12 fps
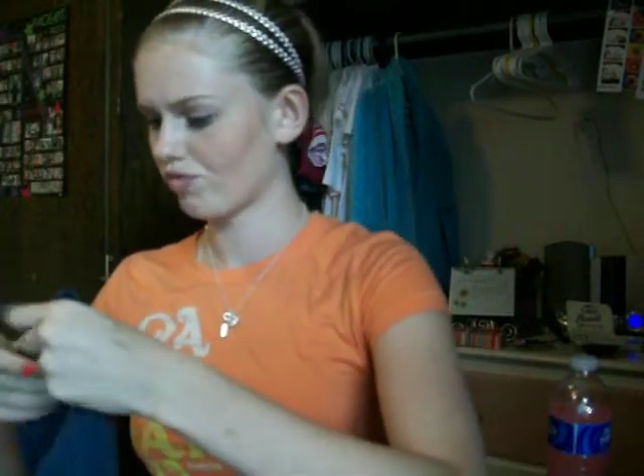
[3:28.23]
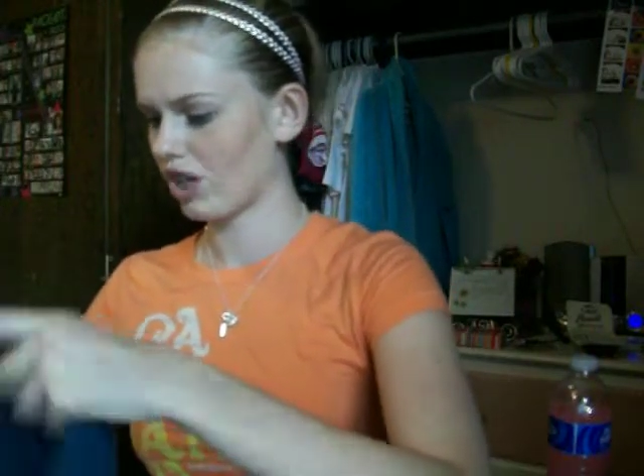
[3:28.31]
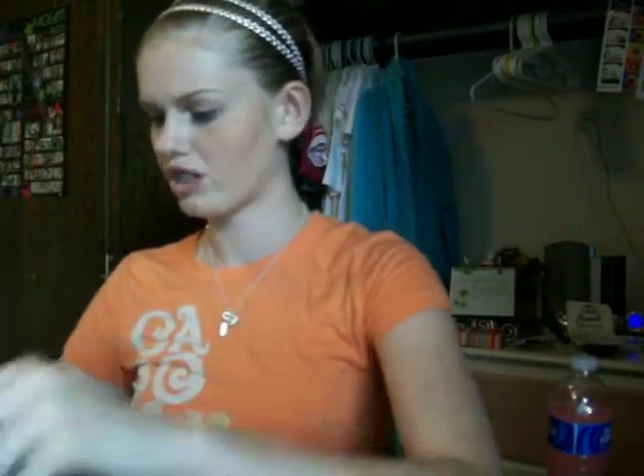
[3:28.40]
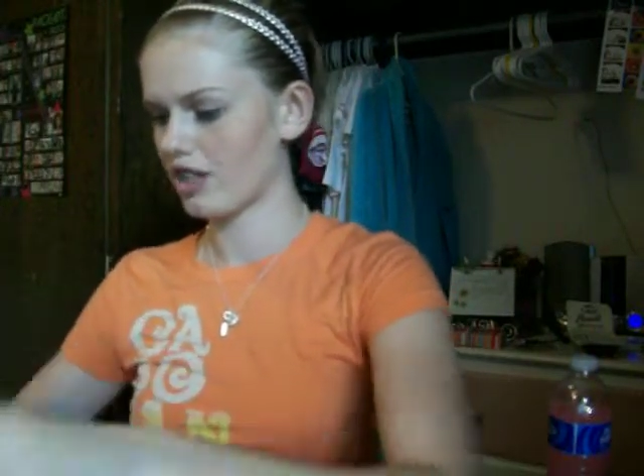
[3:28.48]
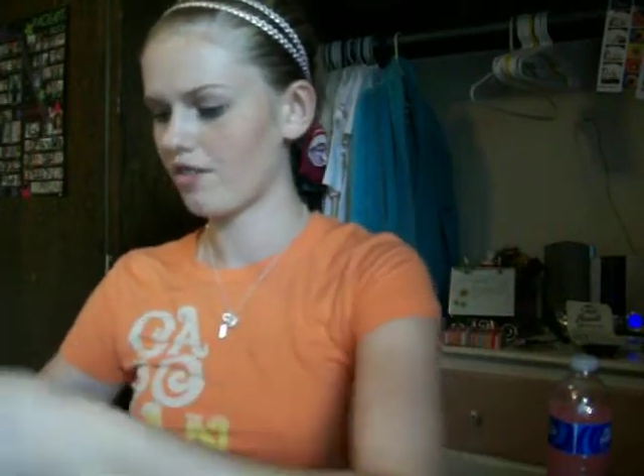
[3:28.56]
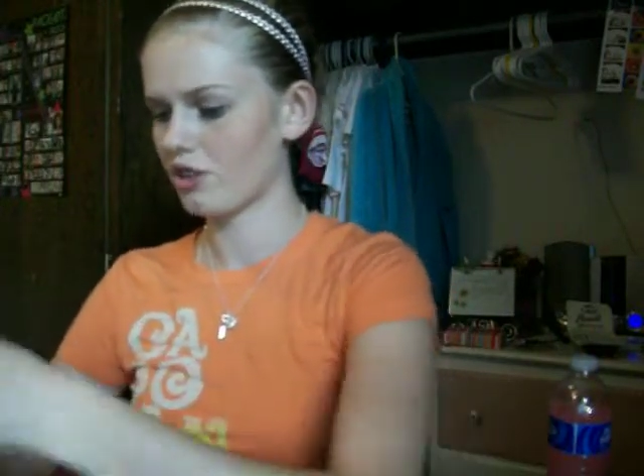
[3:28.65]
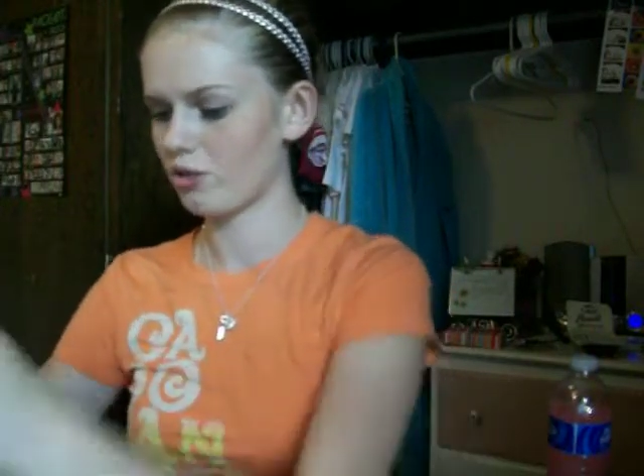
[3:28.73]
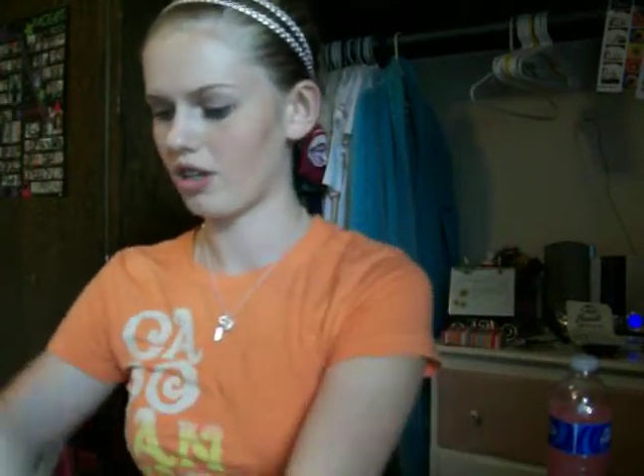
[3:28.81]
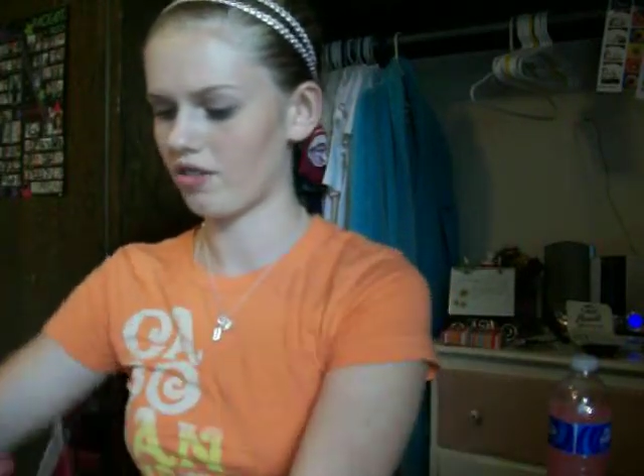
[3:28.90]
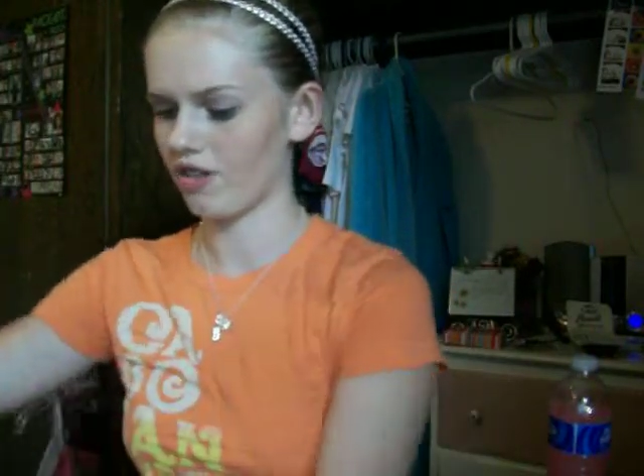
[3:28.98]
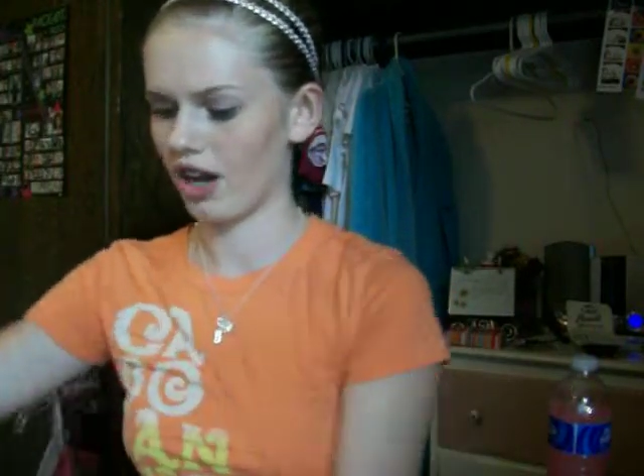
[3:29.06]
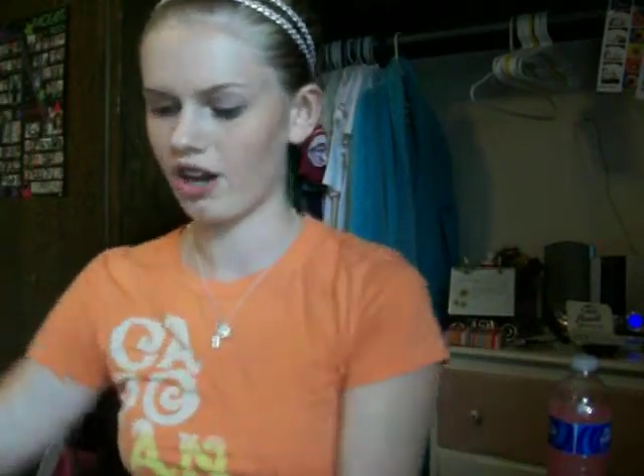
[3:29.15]

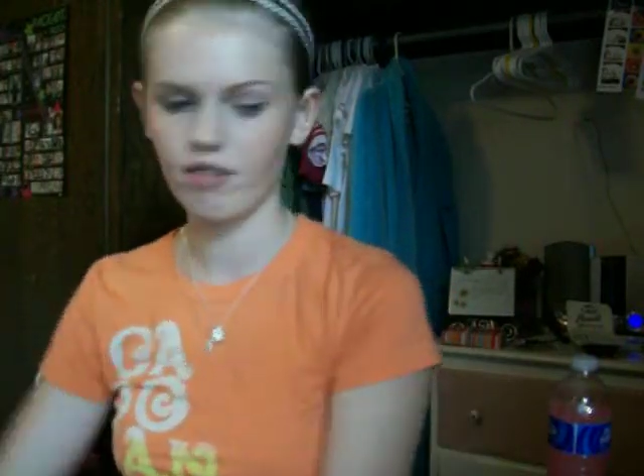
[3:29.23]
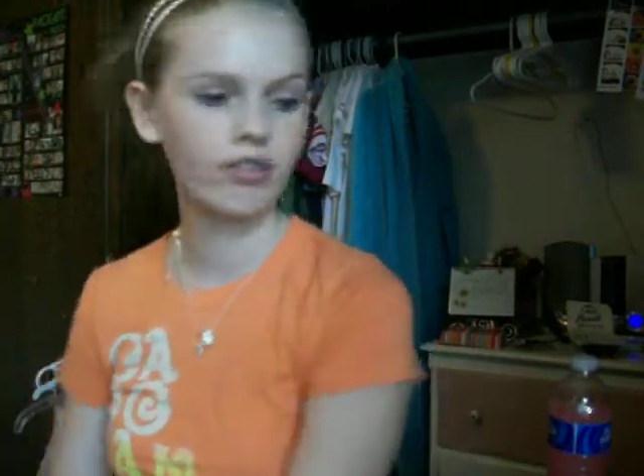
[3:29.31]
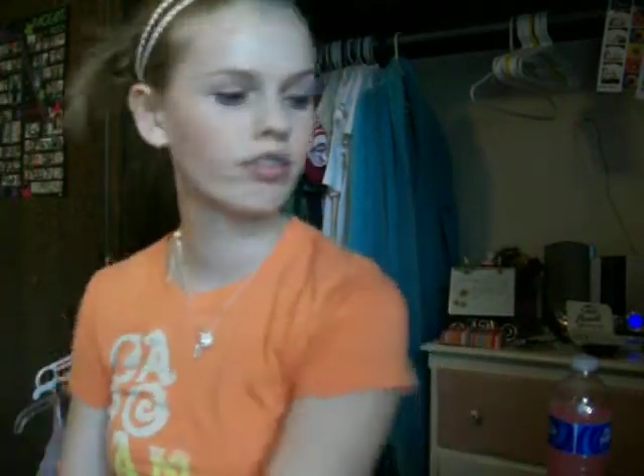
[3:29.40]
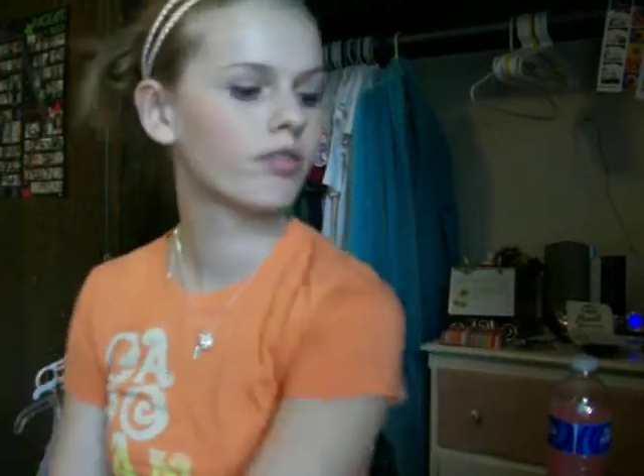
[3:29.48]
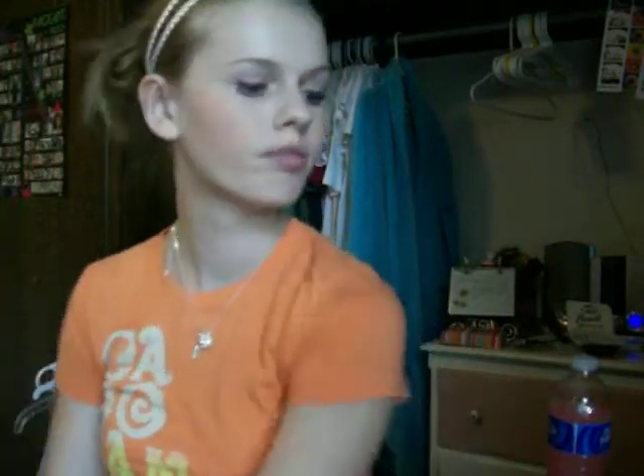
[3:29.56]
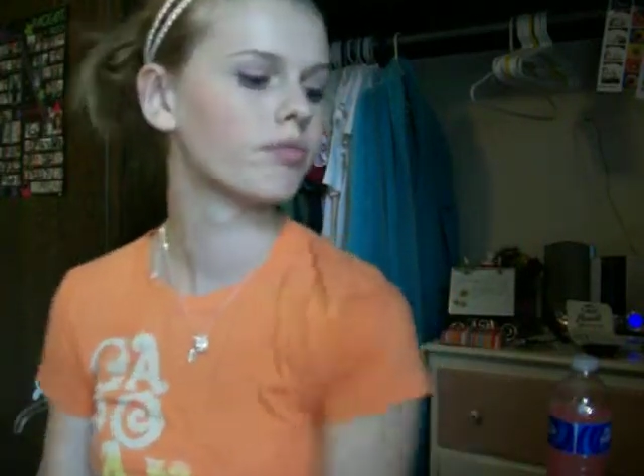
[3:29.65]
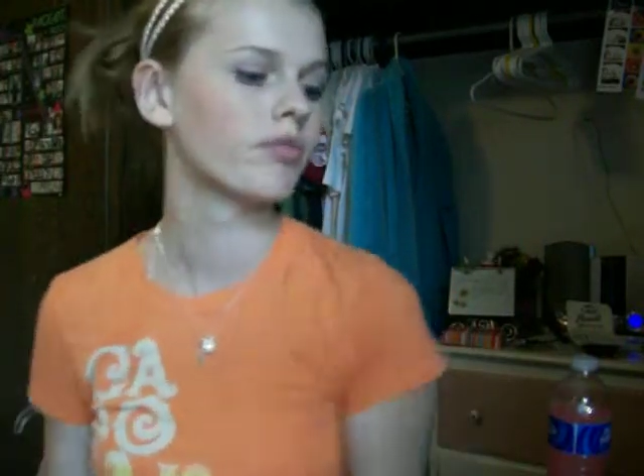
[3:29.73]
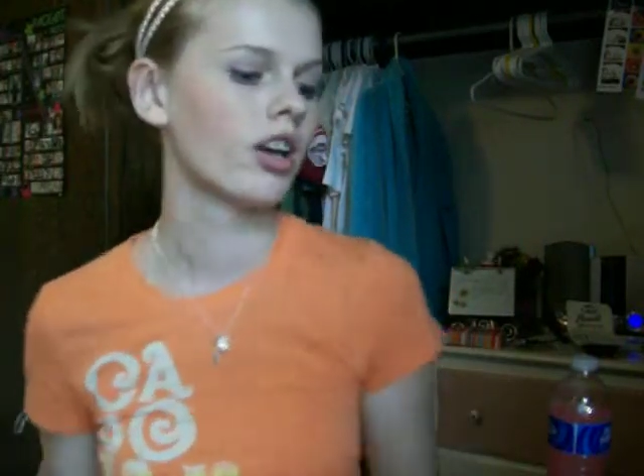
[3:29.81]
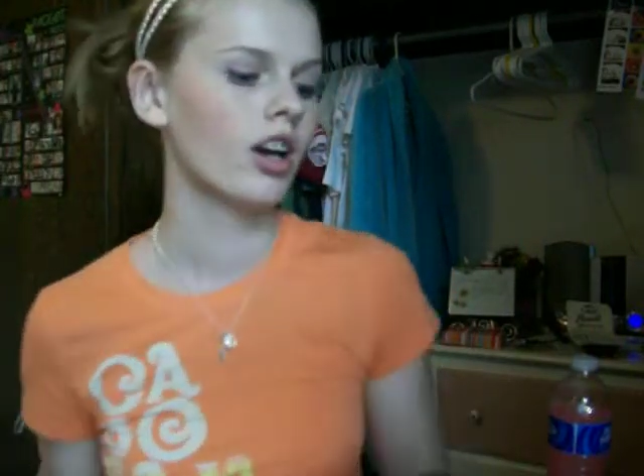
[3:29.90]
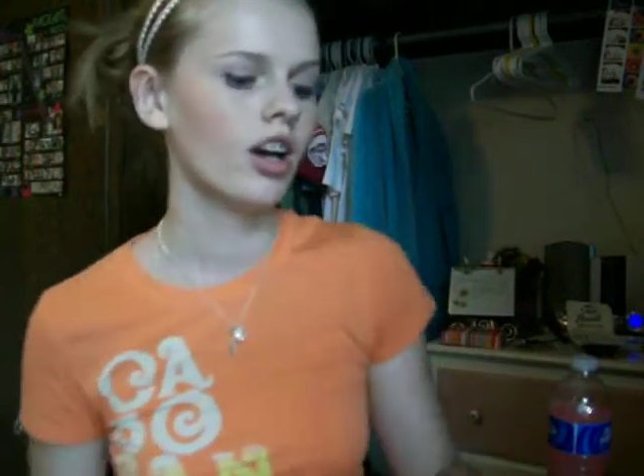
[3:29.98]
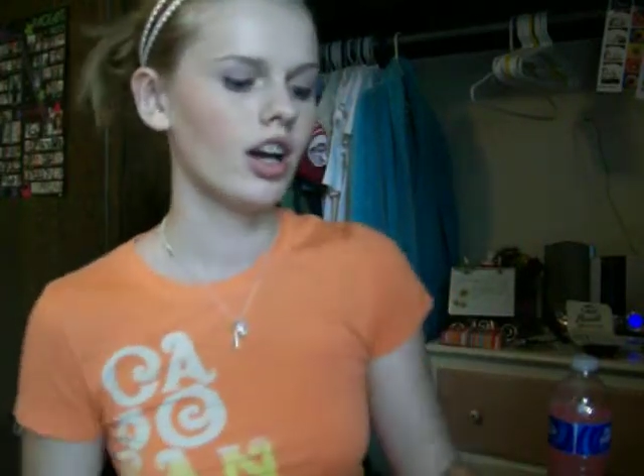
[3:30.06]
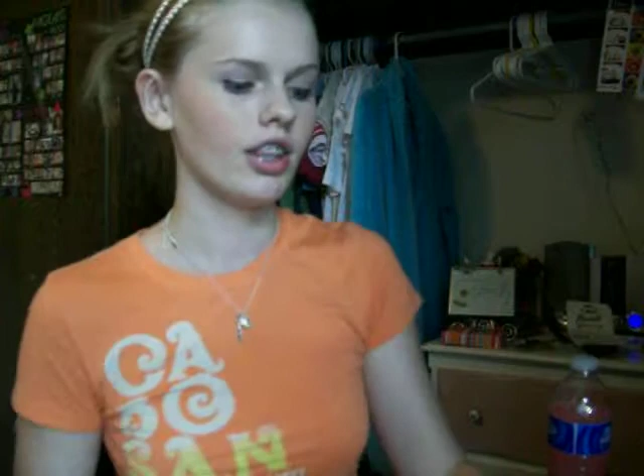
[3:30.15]
725
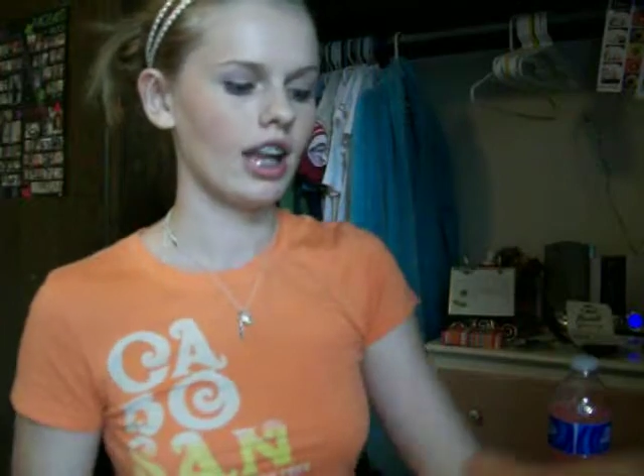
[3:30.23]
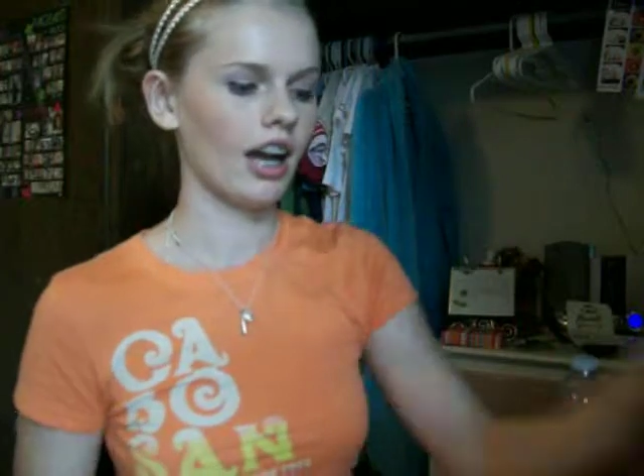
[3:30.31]
Then